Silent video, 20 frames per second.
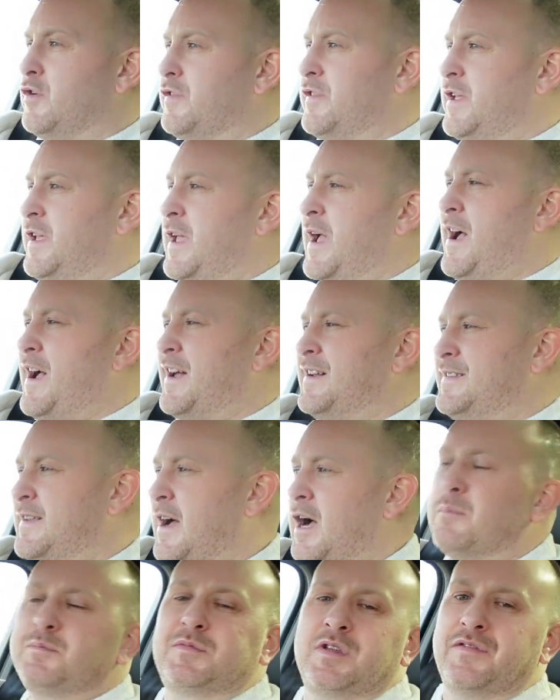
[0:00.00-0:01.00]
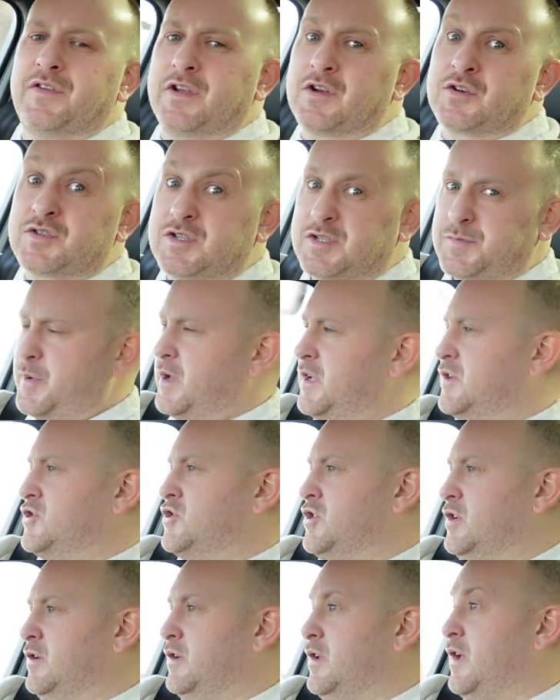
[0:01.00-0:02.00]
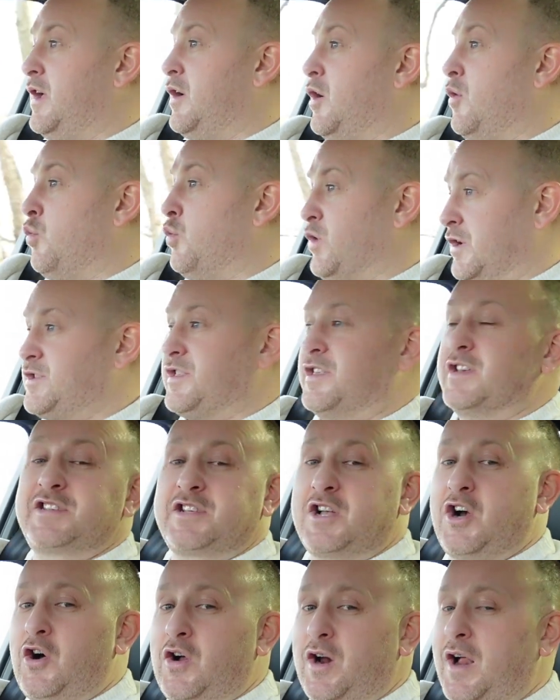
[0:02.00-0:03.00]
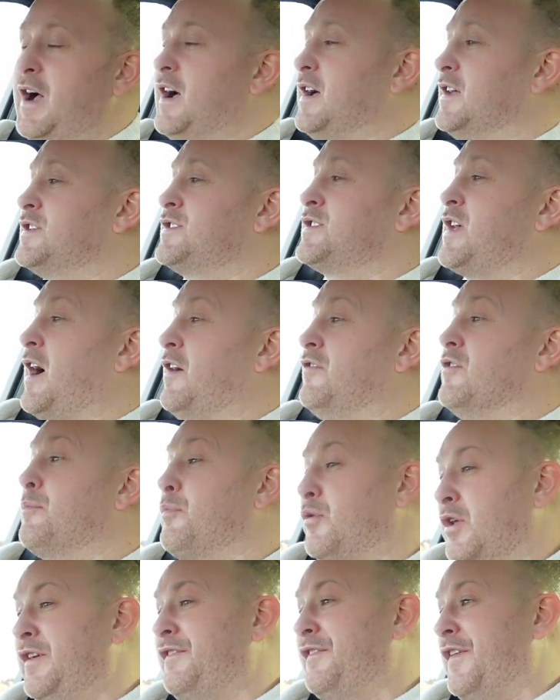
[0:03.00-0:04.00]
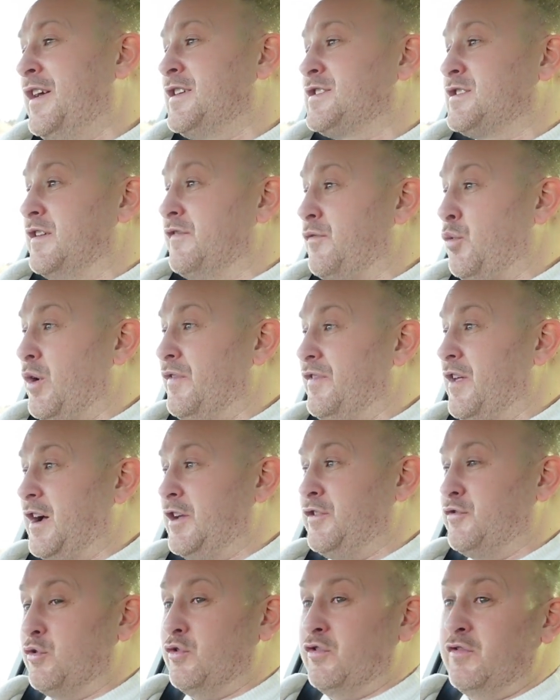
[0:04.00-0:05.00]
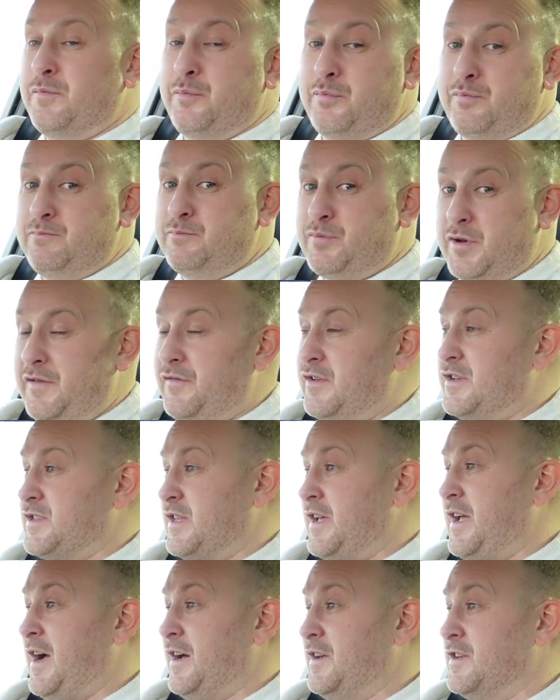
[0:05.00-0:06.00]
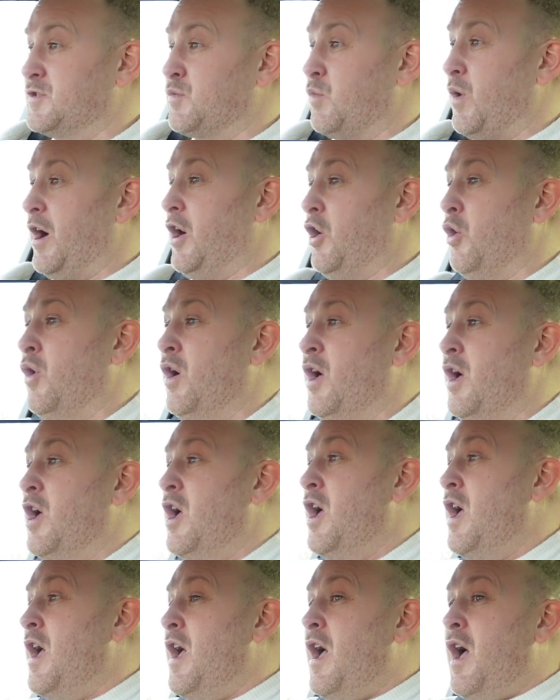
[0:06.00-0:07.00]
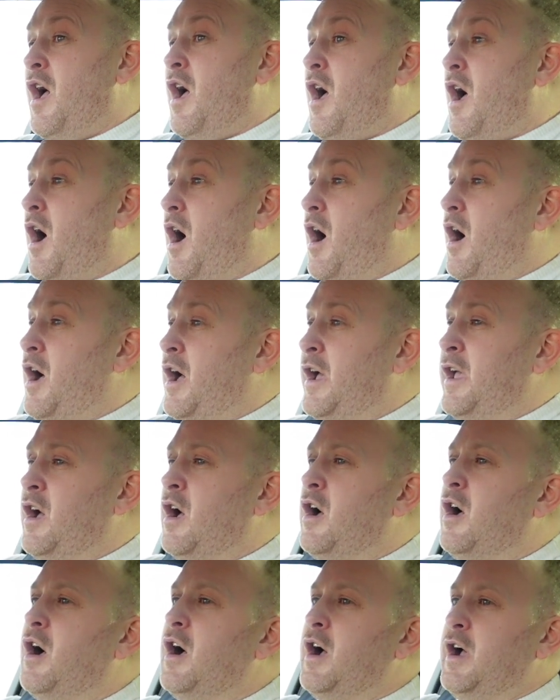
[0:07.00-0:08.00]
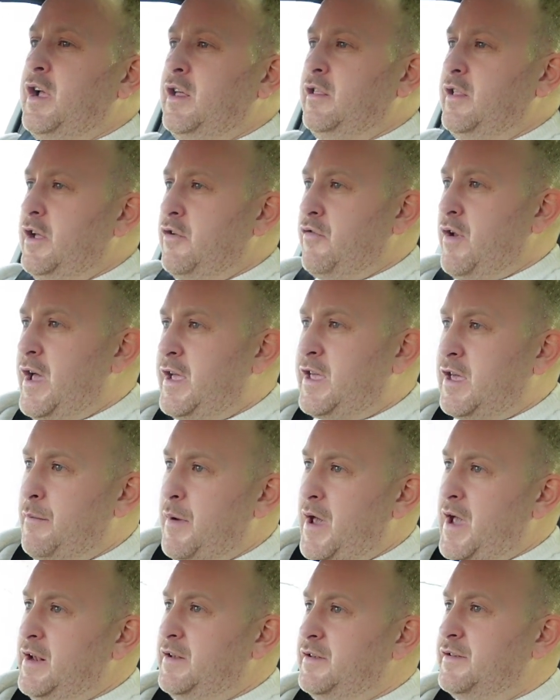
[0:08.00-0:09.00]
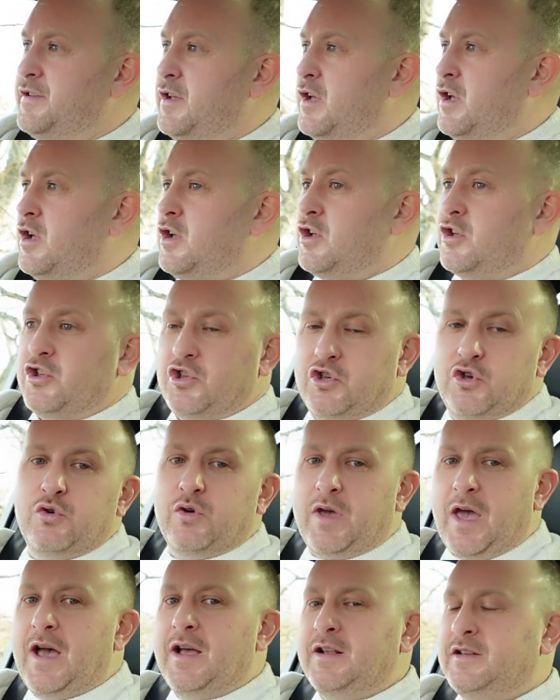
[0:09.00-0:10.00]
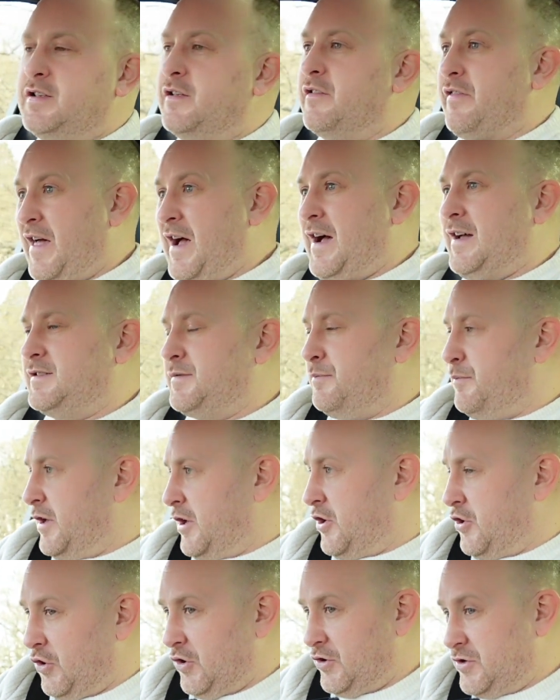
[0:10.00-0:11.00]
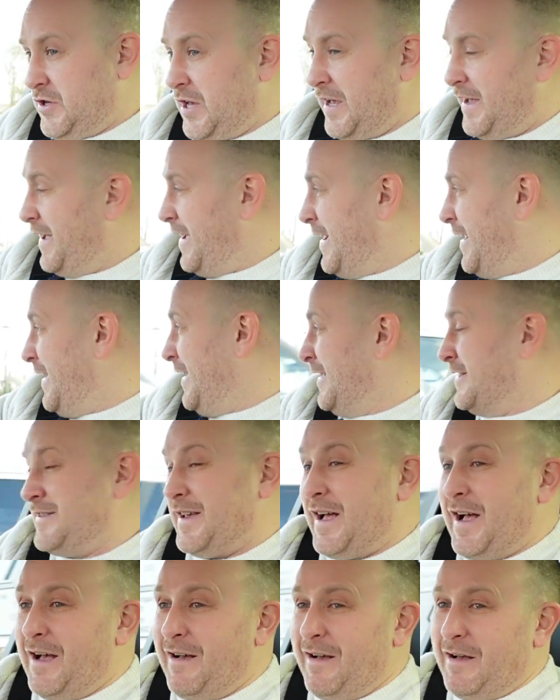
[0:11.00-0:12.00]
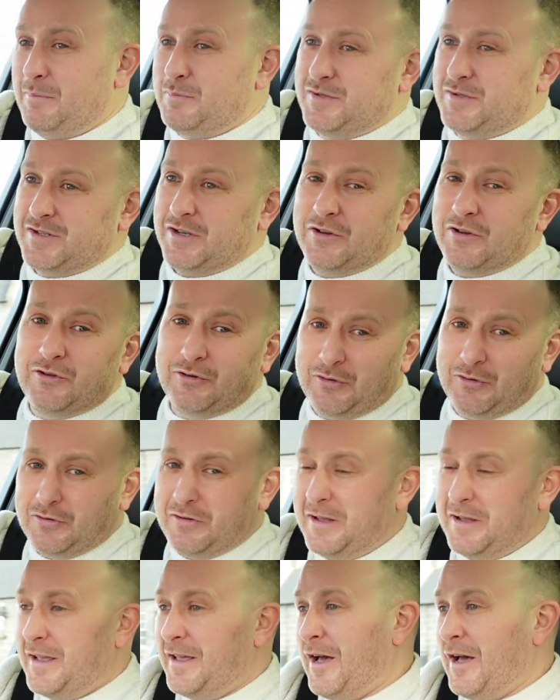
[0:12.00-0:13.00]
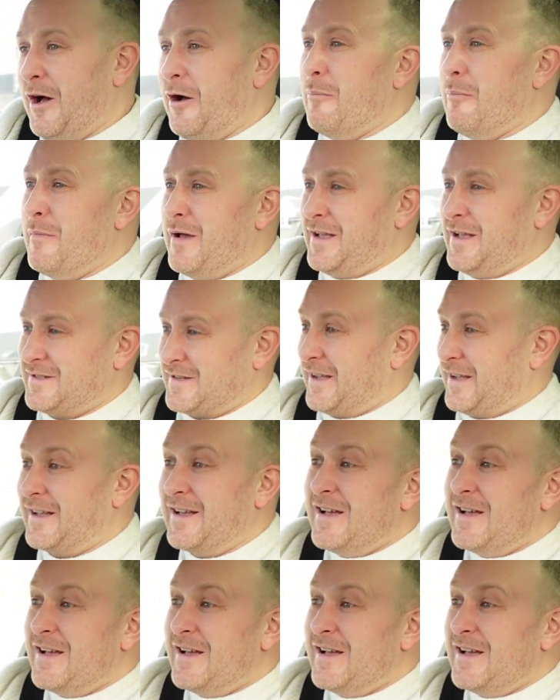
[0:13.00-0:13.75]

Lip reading: the adaptive air suspension, which this car has, and the pre-facelift one that I drove previously had as well, I highly recommend you get that, because it's absolutely amazing.